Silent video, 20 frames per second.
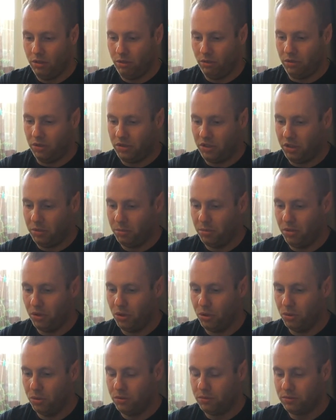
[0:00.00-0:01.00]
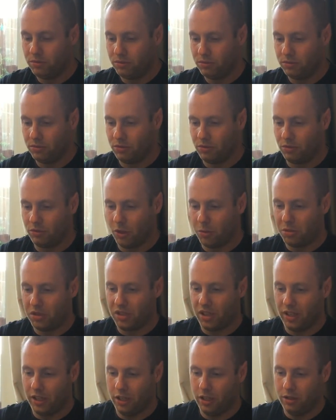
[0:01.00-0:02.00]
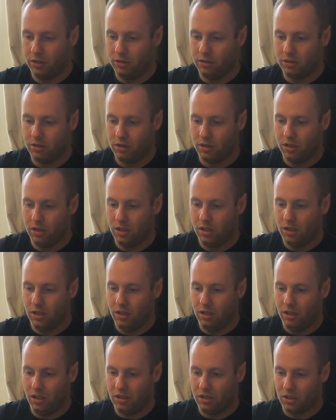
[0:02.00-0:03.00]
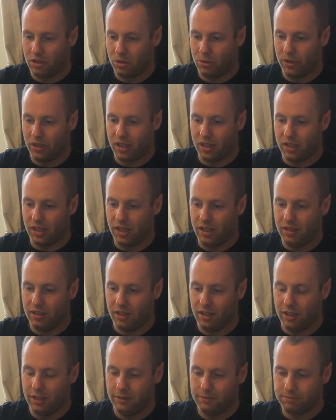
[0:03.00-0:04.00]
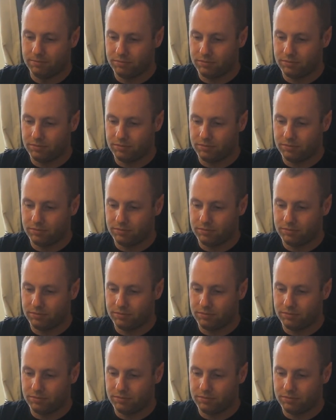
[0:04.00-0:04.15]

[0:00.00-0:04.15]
With a simple rubber towel and a quick and easy